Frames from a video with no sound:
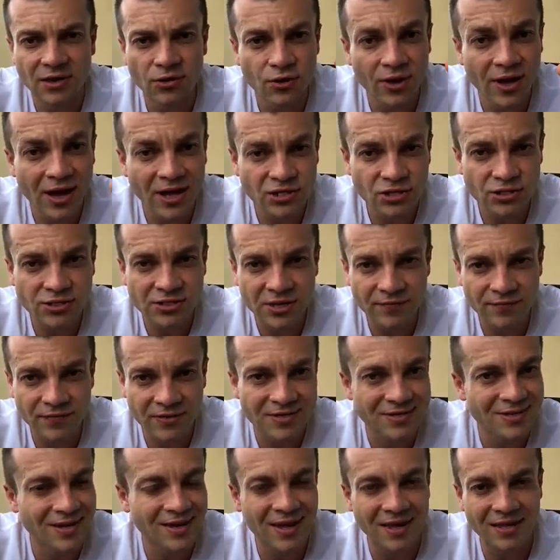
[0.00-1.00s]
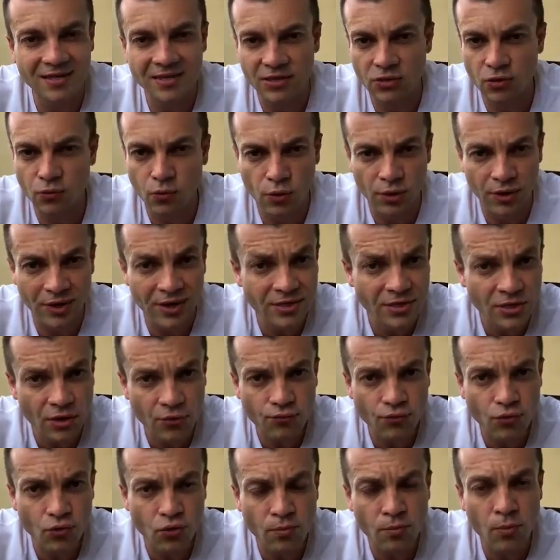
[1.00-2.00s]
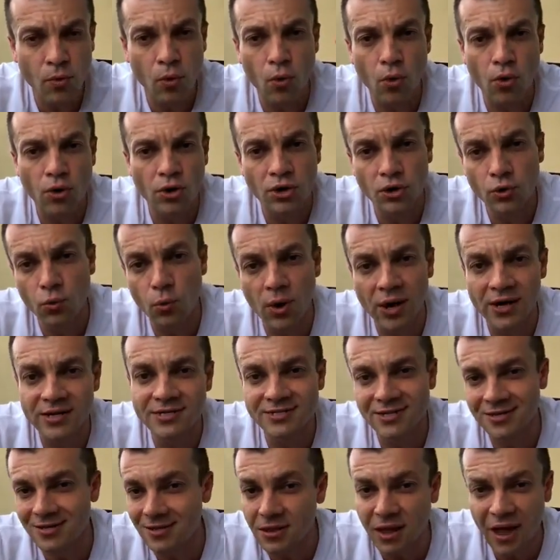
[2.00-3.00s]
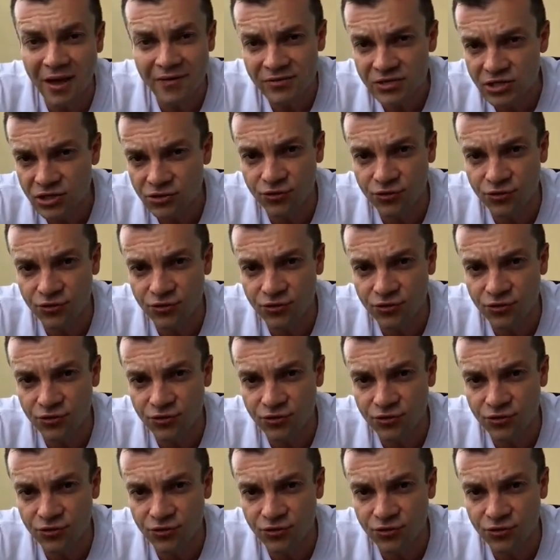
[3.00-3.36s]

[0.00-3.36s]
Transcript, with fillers: and you got yourself a ticket you were in the room or you watched it live